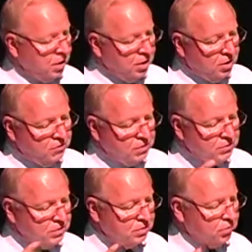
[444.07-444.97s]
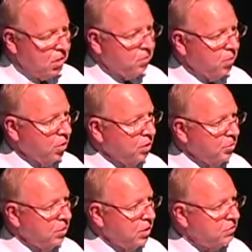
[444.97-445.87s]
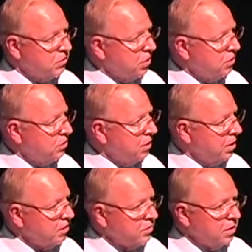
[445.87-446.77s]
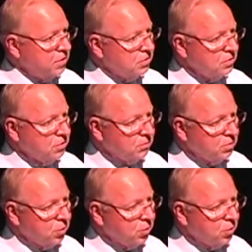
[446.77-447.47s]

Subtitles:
If the software can be such that it senses if the